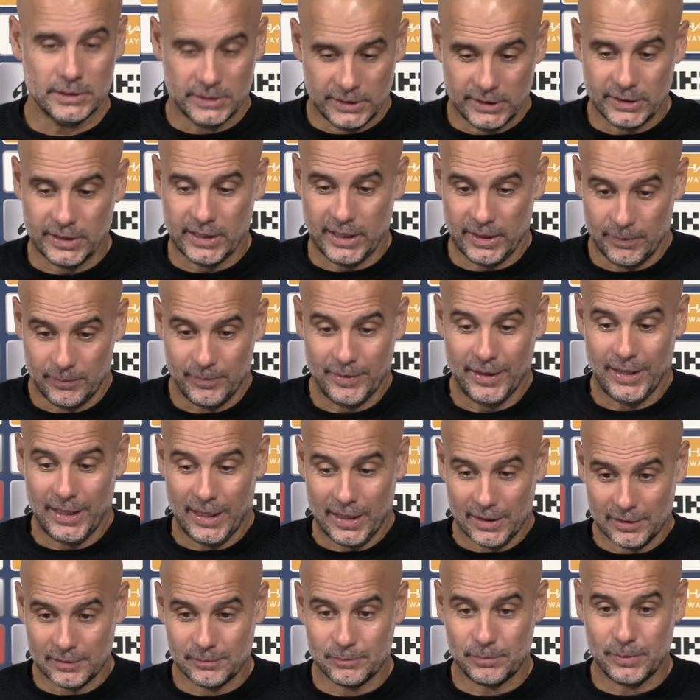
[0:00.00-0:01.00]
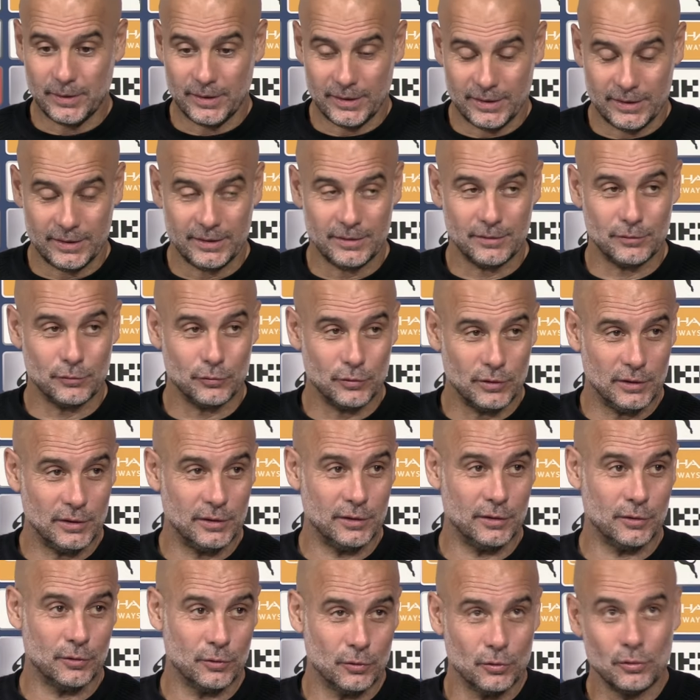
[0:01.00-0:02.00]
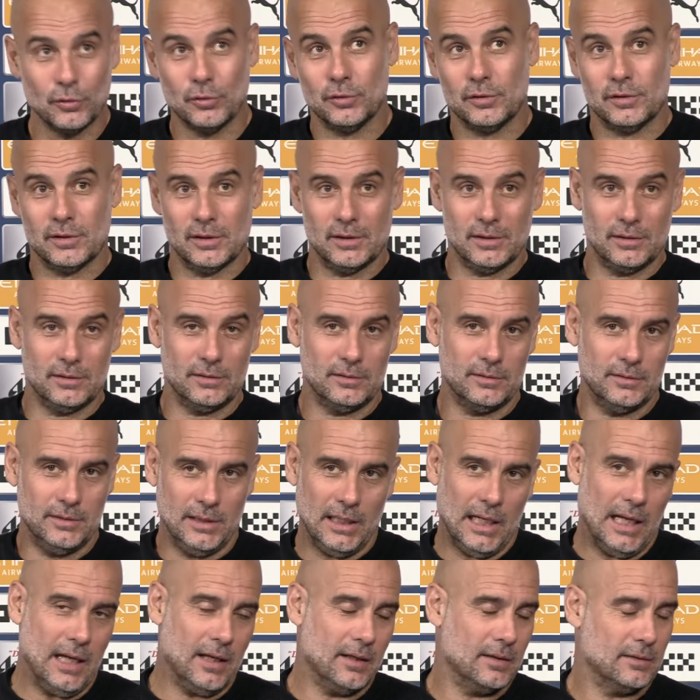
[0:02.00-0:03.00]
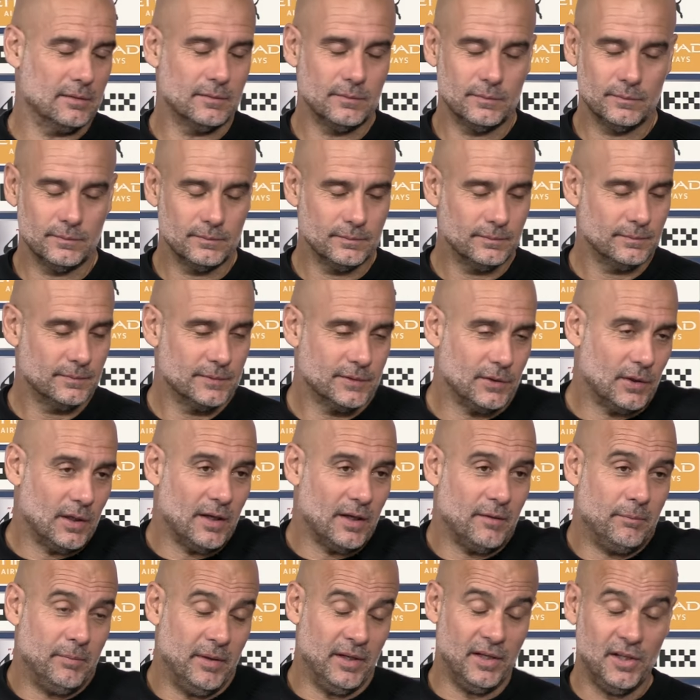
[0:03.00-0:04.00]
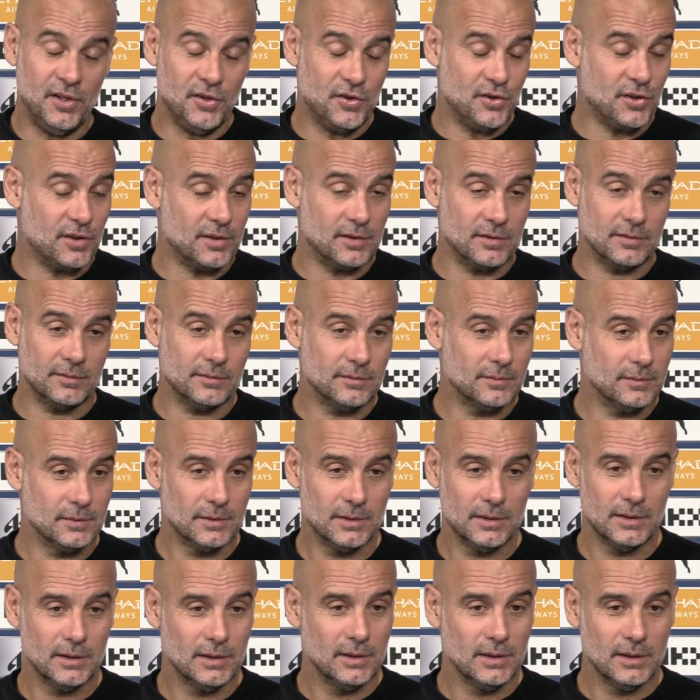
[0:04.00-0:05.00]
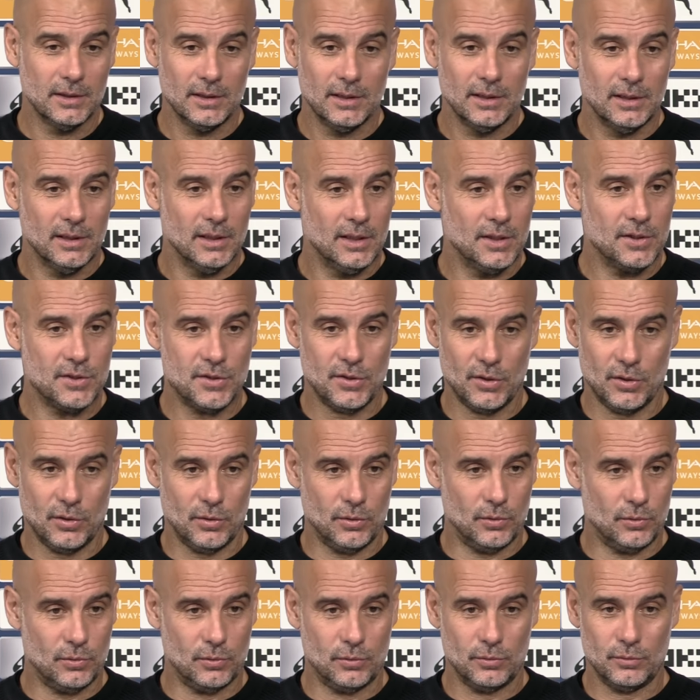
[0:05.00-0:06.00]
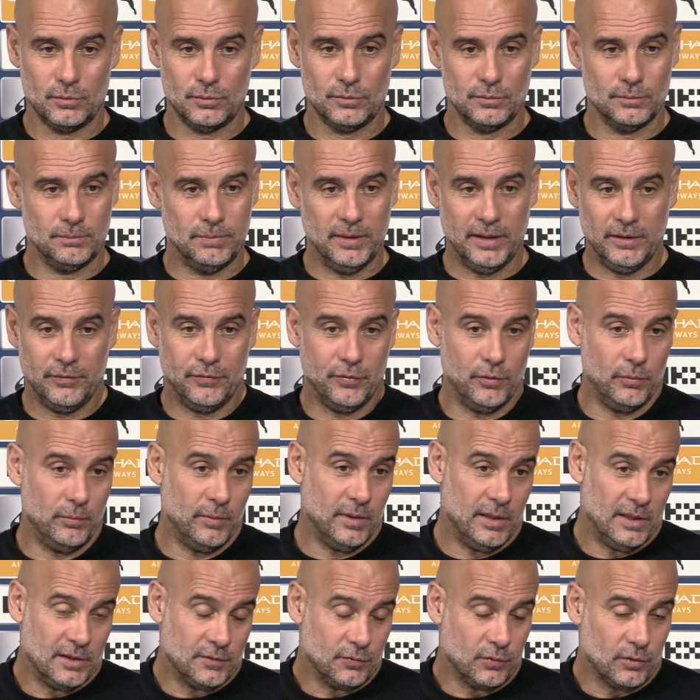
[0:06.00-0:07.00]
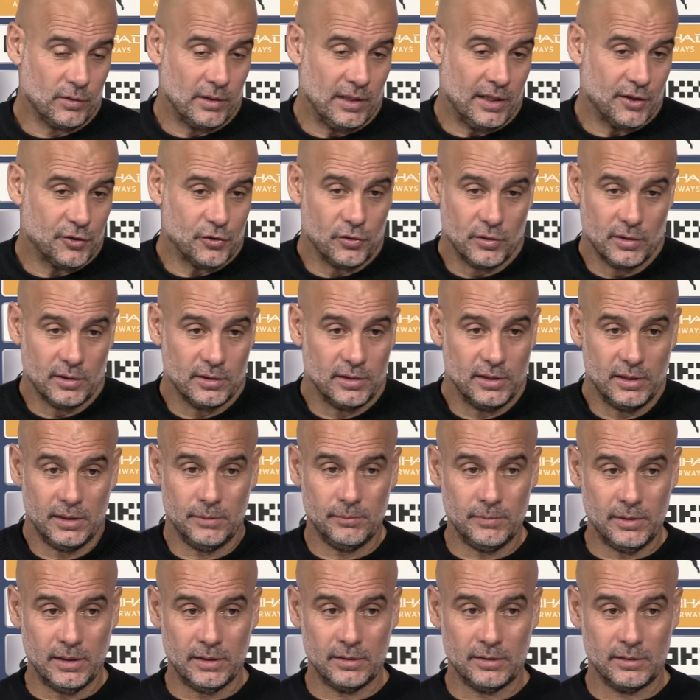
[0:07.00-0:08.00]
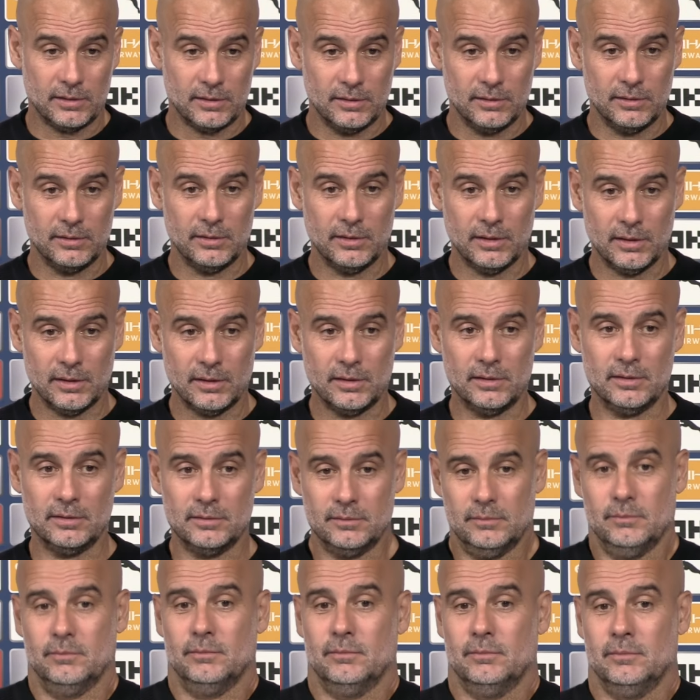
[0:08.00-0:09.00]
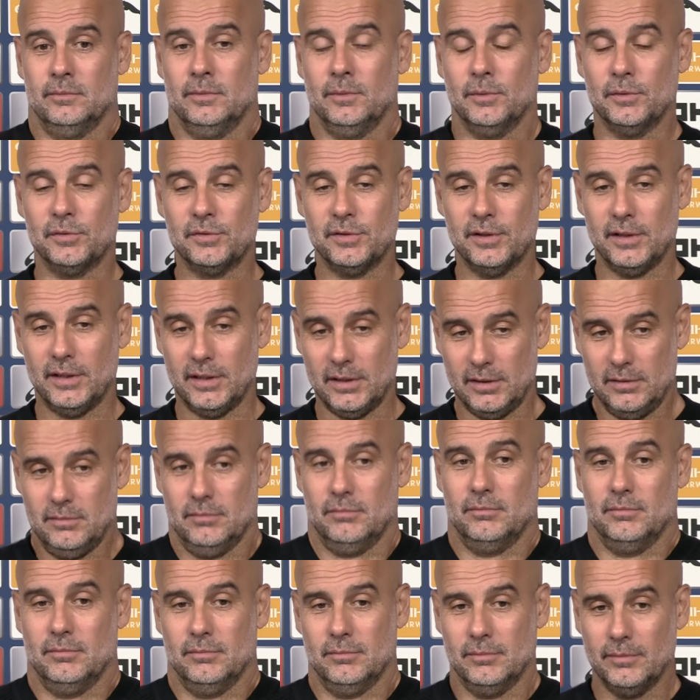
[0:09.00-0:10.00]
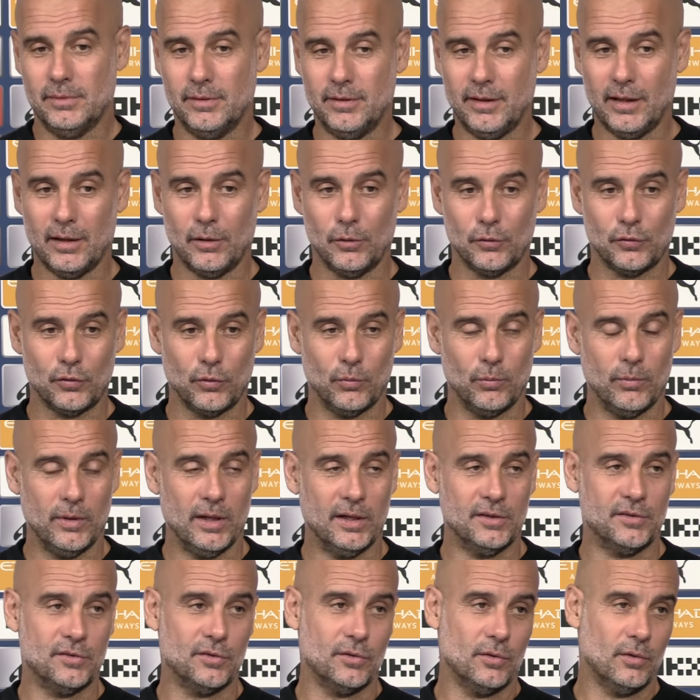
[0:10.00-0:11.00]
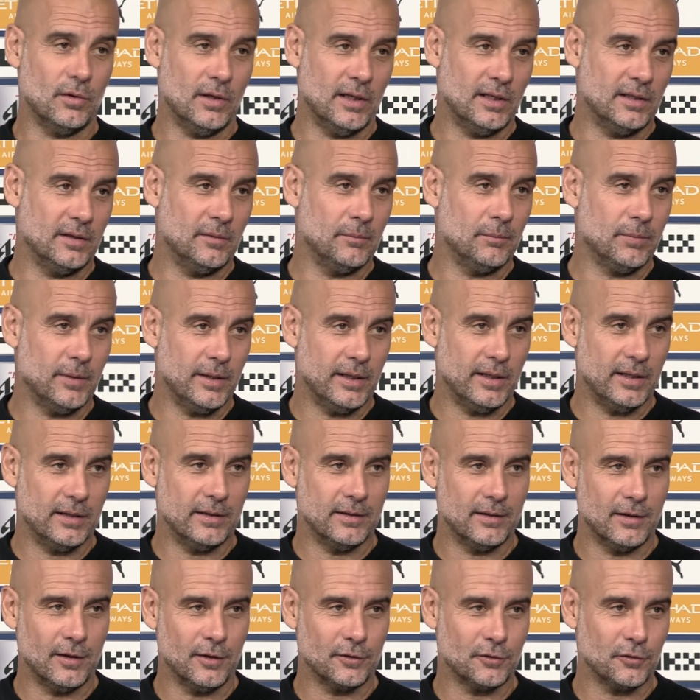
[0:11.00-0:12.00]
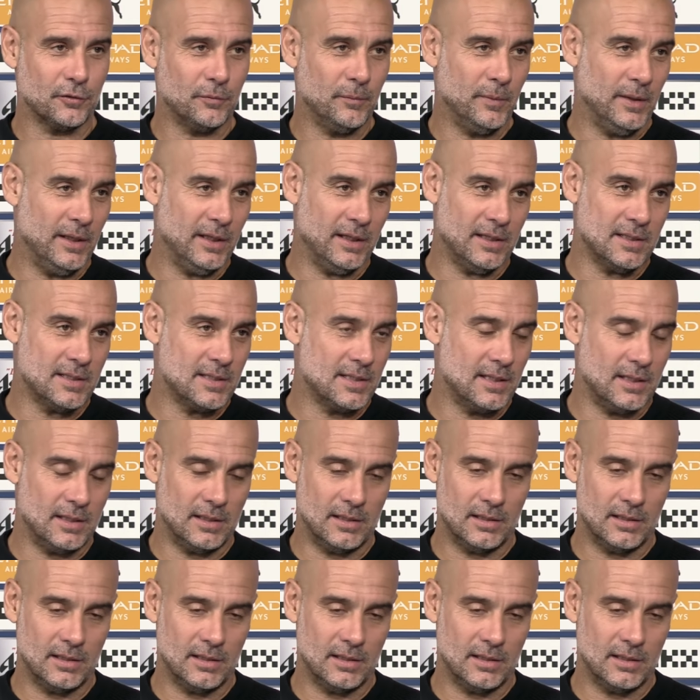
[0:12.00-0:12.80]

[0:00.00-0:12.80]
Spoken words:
He came there and played really good, and yeah. So I've been injured. So play a few minutes for the national team, that we'll say thank you so much. Don't let them play a lot of minutes.